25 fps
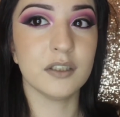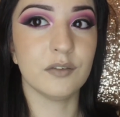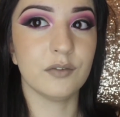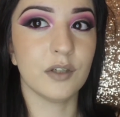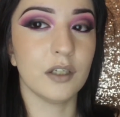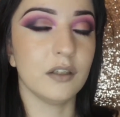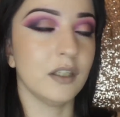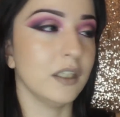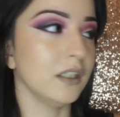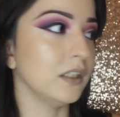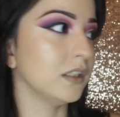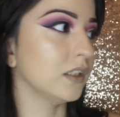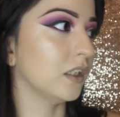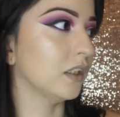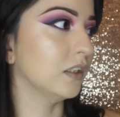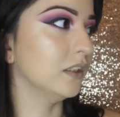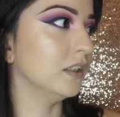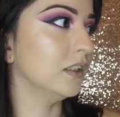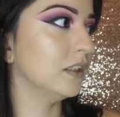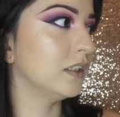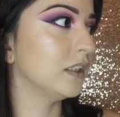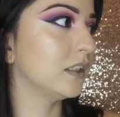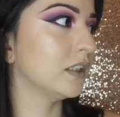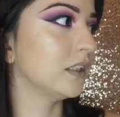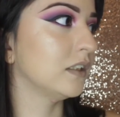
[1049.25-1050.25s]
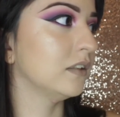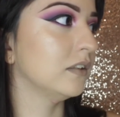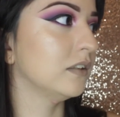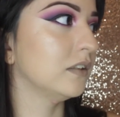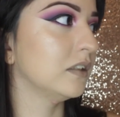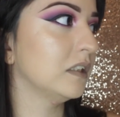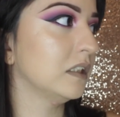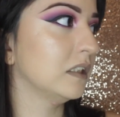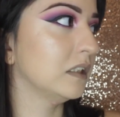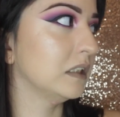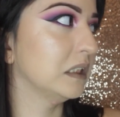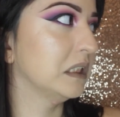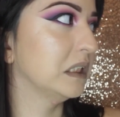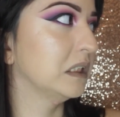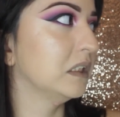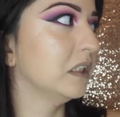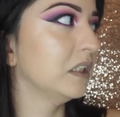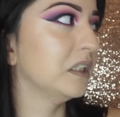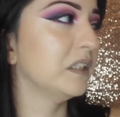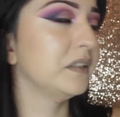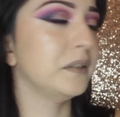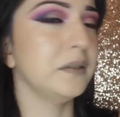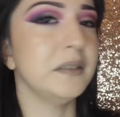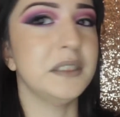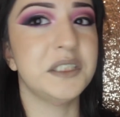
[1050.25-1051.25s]
I've got like tons, so
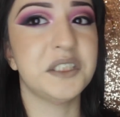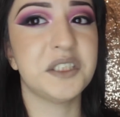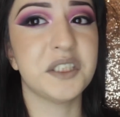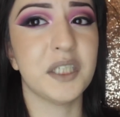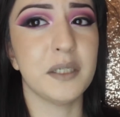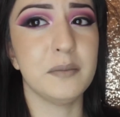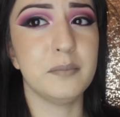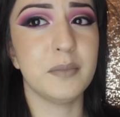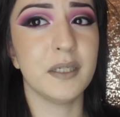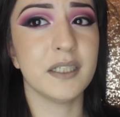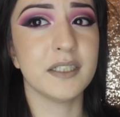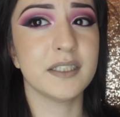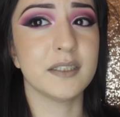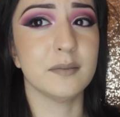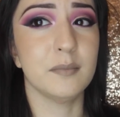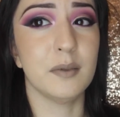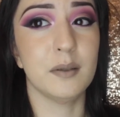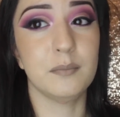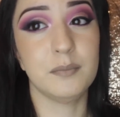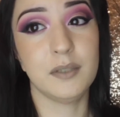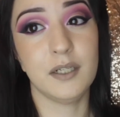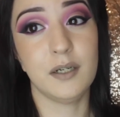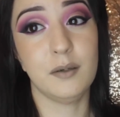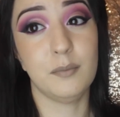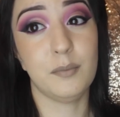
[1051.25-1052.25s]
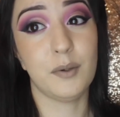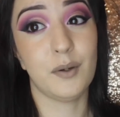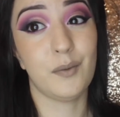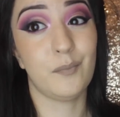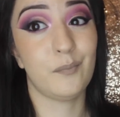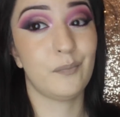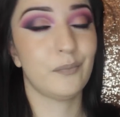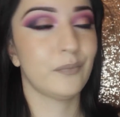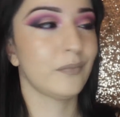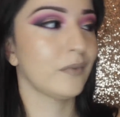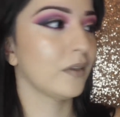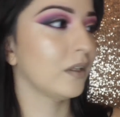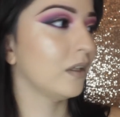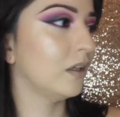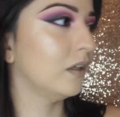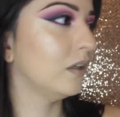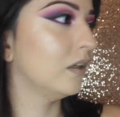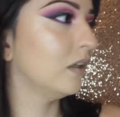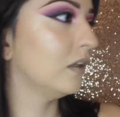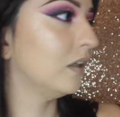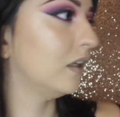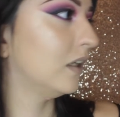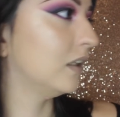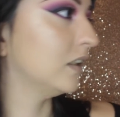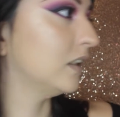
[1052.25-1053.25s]
I need to try and pick some up there, but
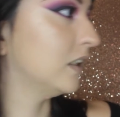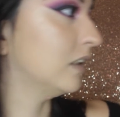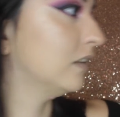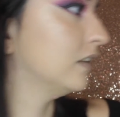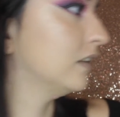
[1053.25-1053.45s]
actually